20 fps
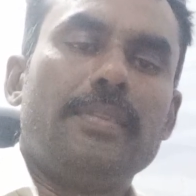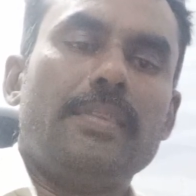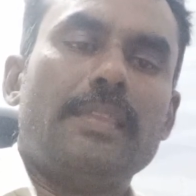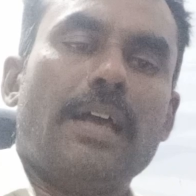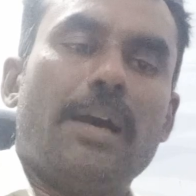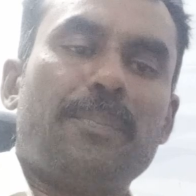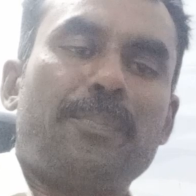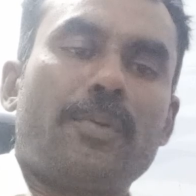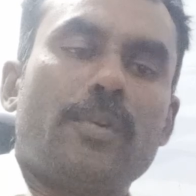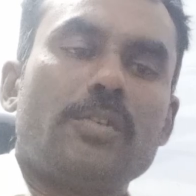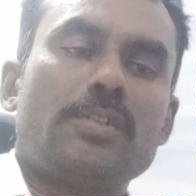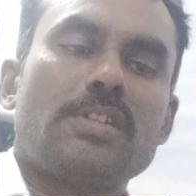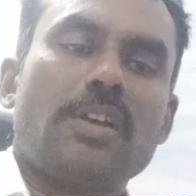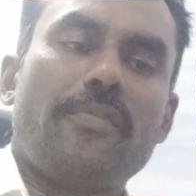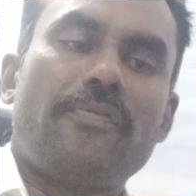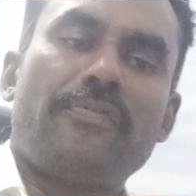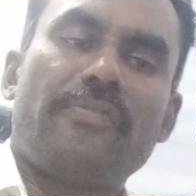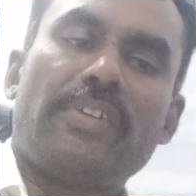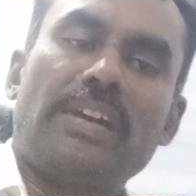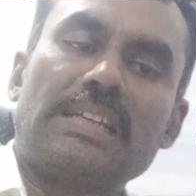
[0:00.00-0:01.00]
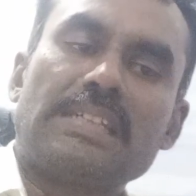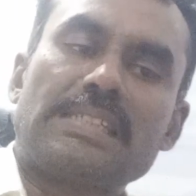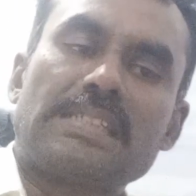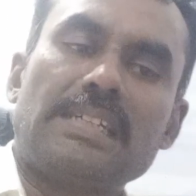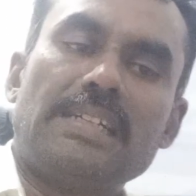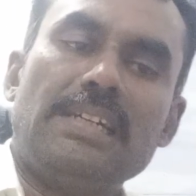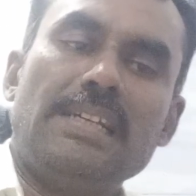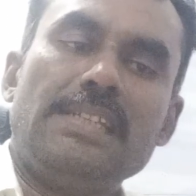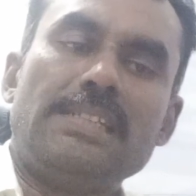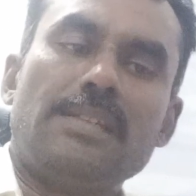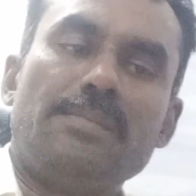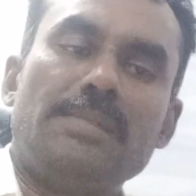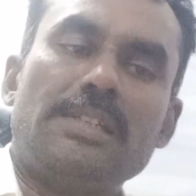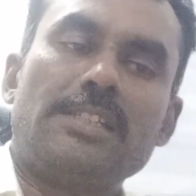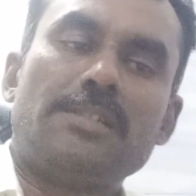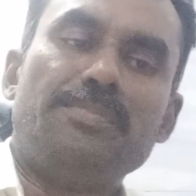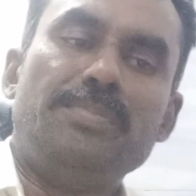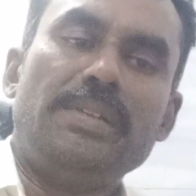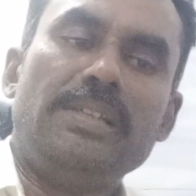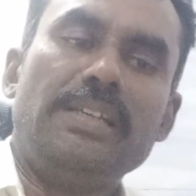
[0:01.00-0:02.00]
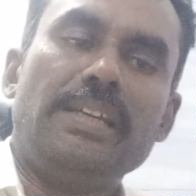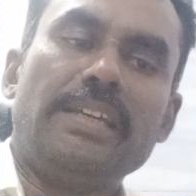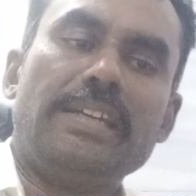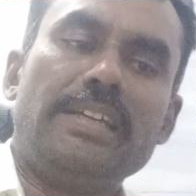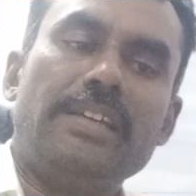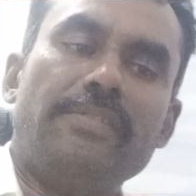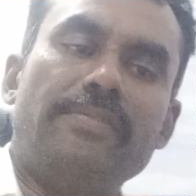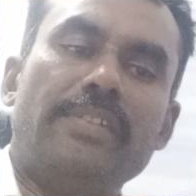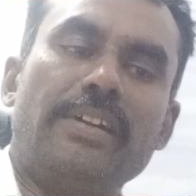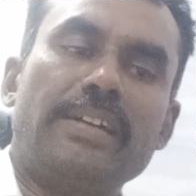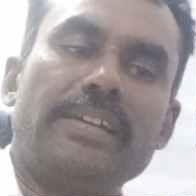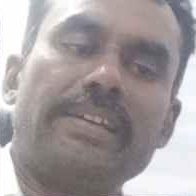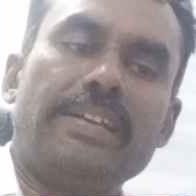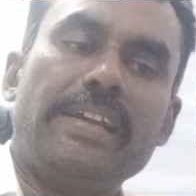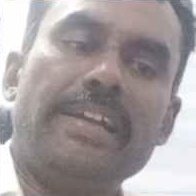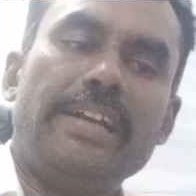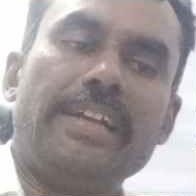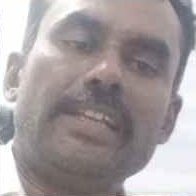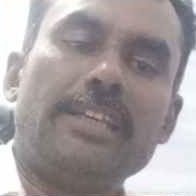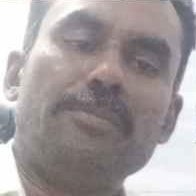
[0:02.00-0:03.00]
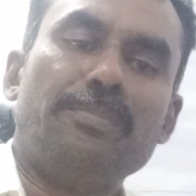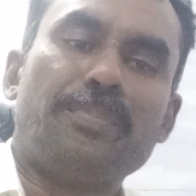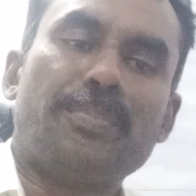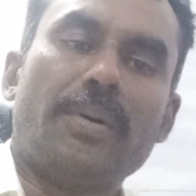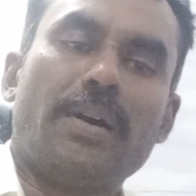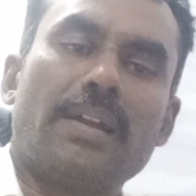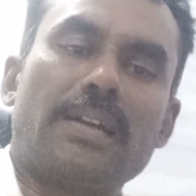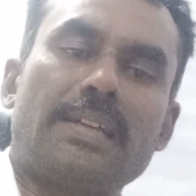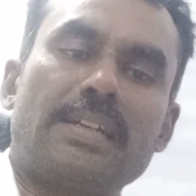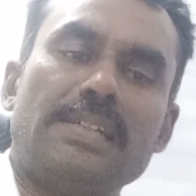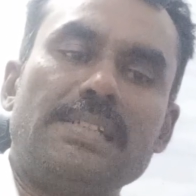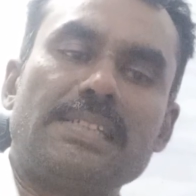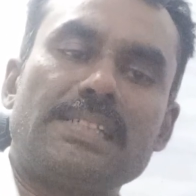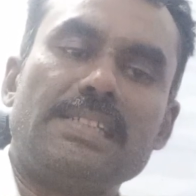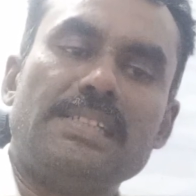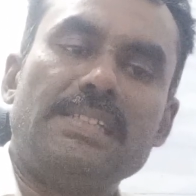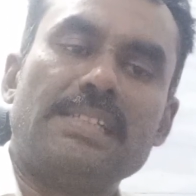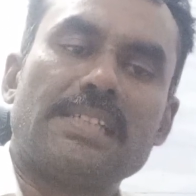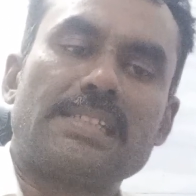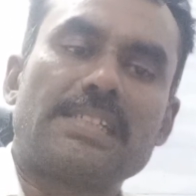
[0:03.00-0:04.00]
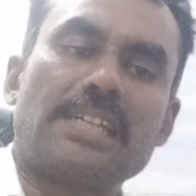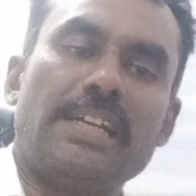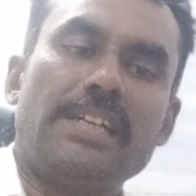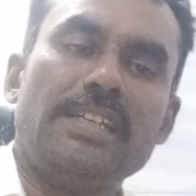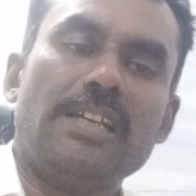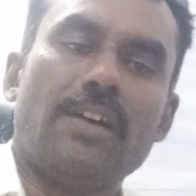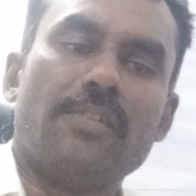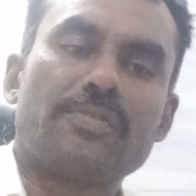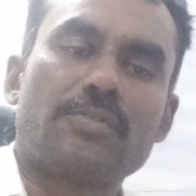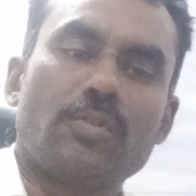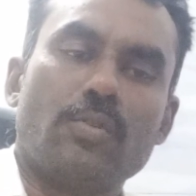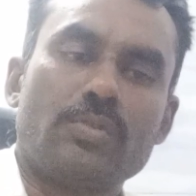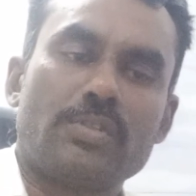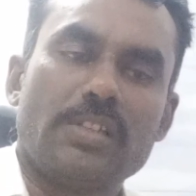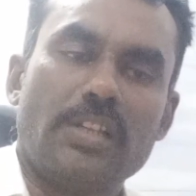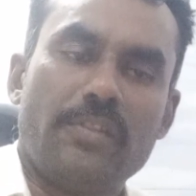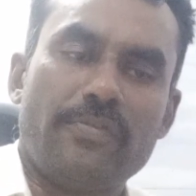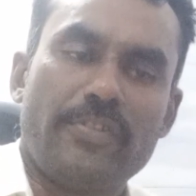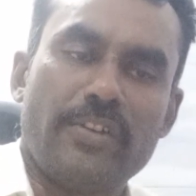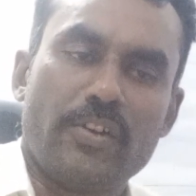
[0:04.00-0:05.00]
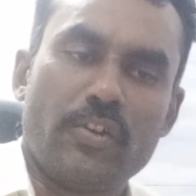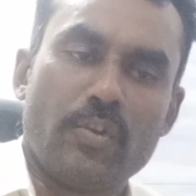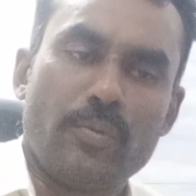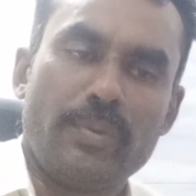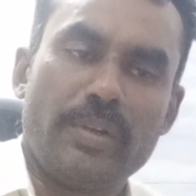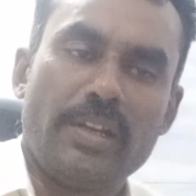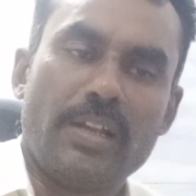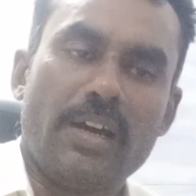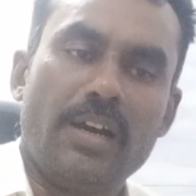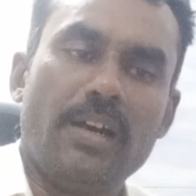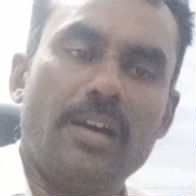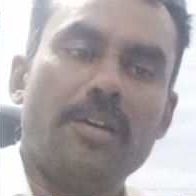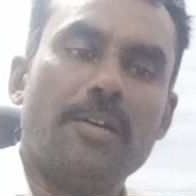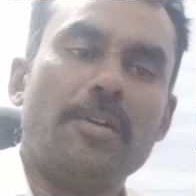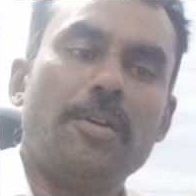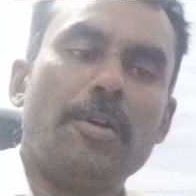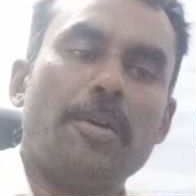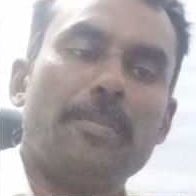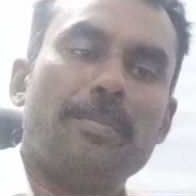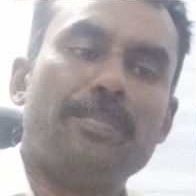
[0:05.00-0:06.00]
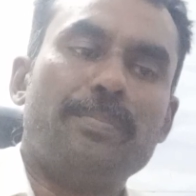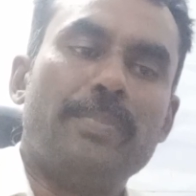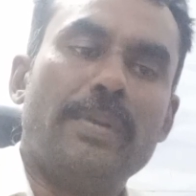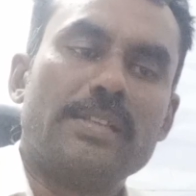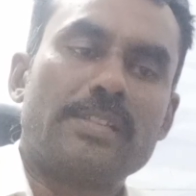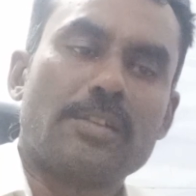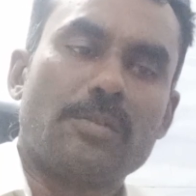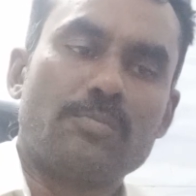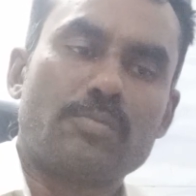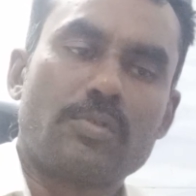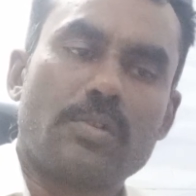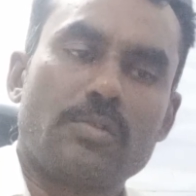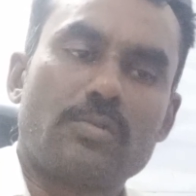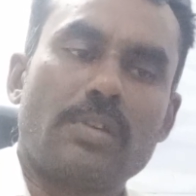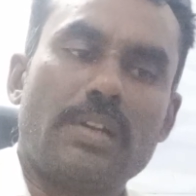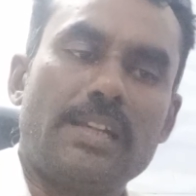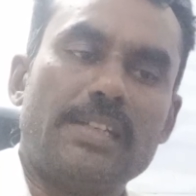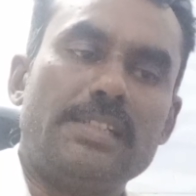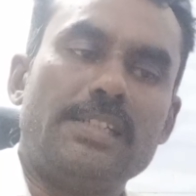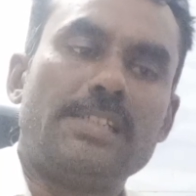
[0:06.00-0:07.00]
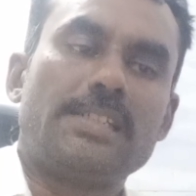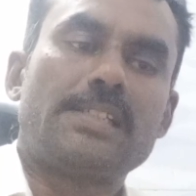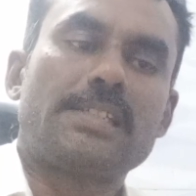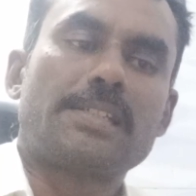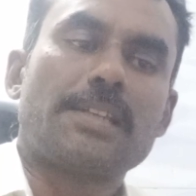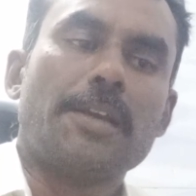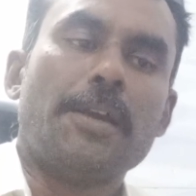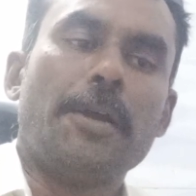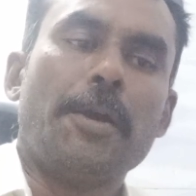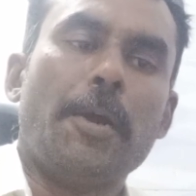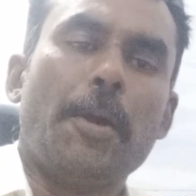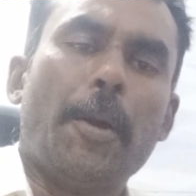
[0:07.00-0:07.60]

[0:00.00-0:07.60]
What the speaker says: The approach of functionalism is being given great importance in the study of social phenomena by some sociologists.